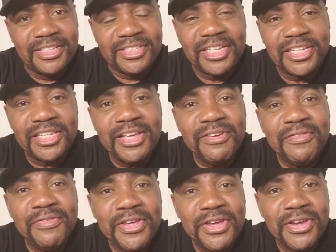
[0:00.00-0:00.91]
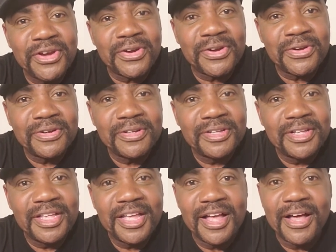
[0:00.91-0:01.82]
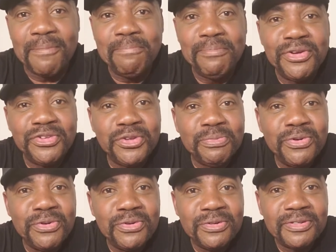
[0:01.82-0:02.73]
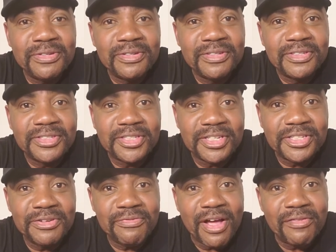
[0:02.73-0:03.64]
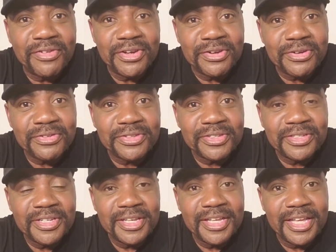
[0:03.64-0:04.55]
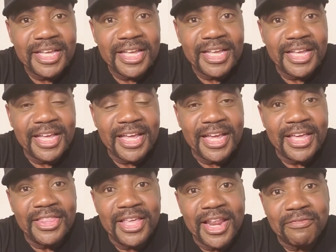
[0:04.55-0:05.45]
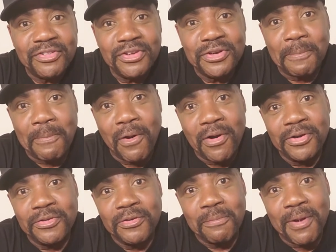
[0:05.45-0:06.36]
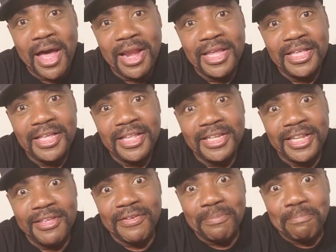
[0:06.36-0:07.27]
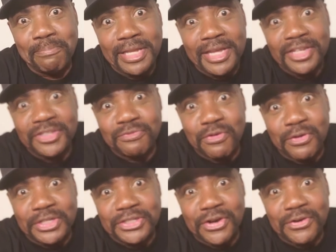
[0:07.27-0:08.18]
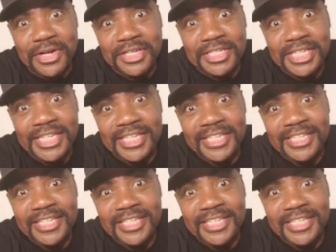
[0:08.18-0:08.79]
To live here a miserable 65 years, and then after you parted your body, live in bliss for eternity?